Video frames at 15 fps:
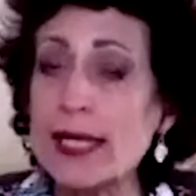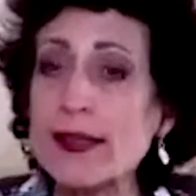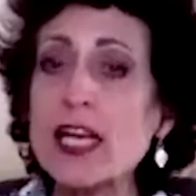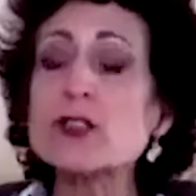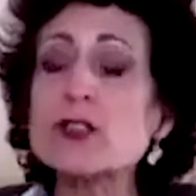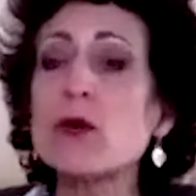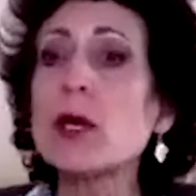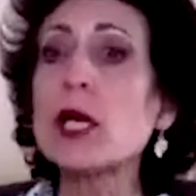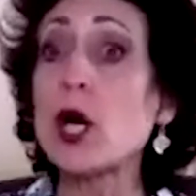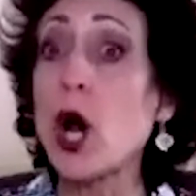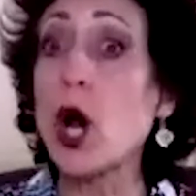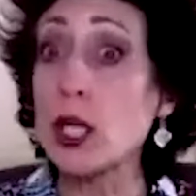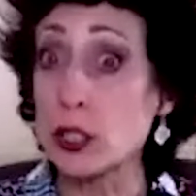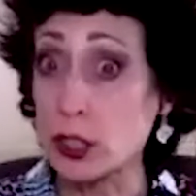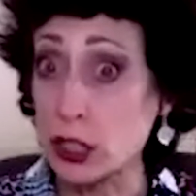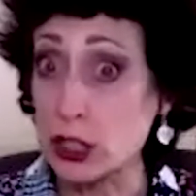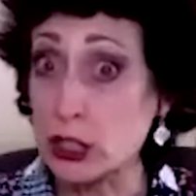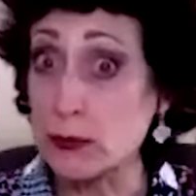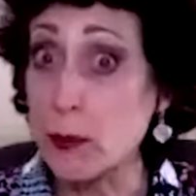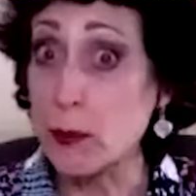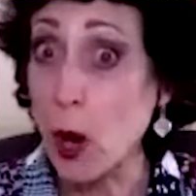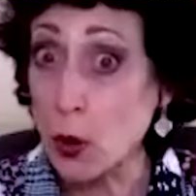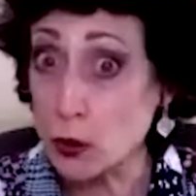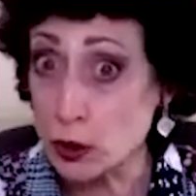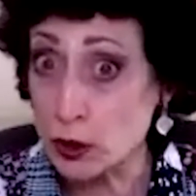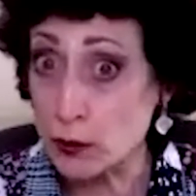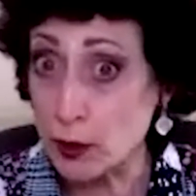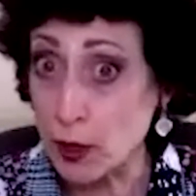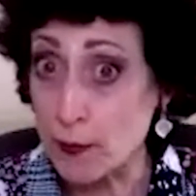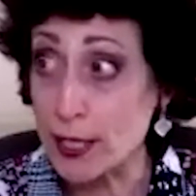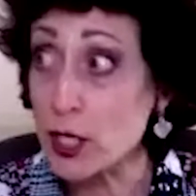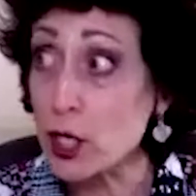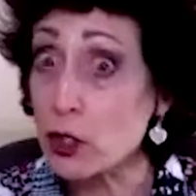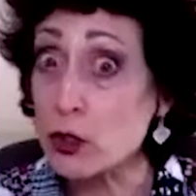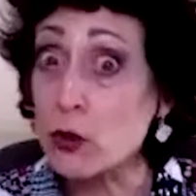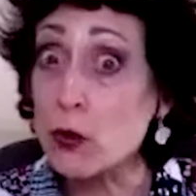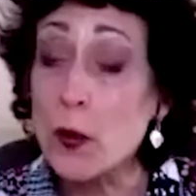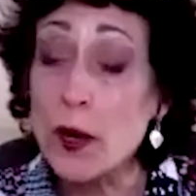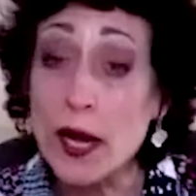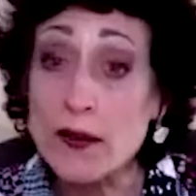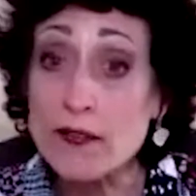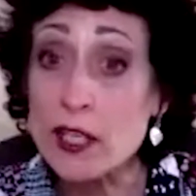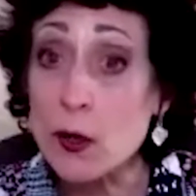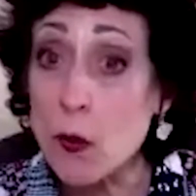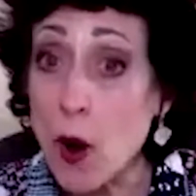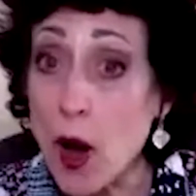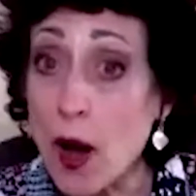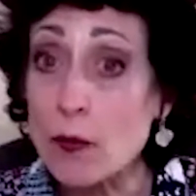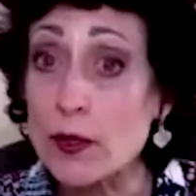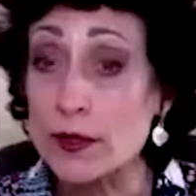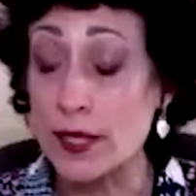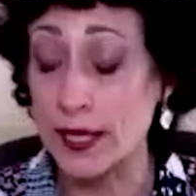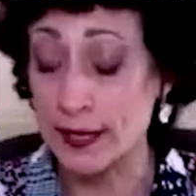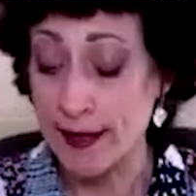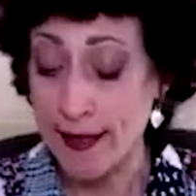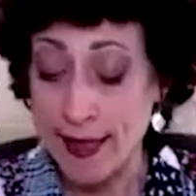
That's what we call disposable money. You can do whatever you want with it.